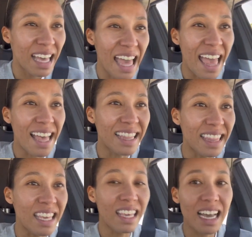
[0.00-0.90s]
And
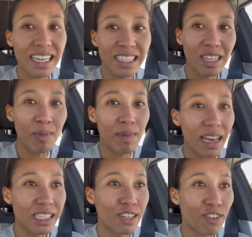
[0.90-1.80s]
thank you guys so
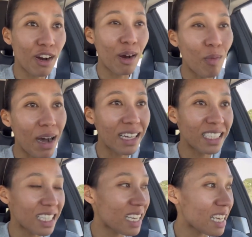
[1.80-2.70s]
much for
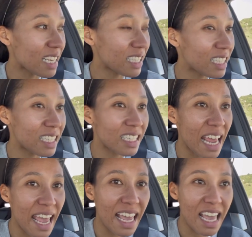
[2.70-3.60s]
watching
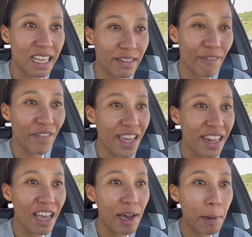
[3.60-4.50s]
today's
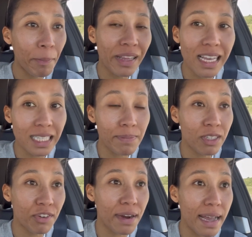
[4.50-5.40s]
video. Please
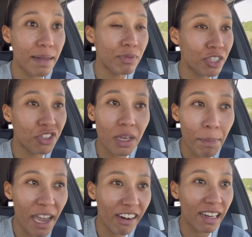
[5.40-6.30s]
subscribe to the
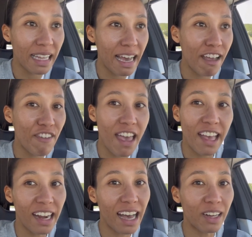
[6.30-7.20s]
Parrot Life,
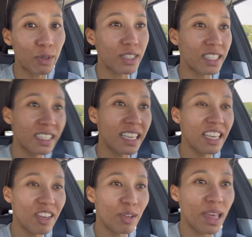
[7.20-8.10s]
and I will see
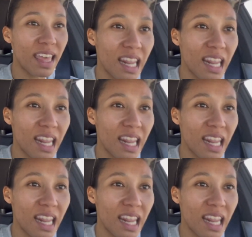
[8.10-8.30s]
you in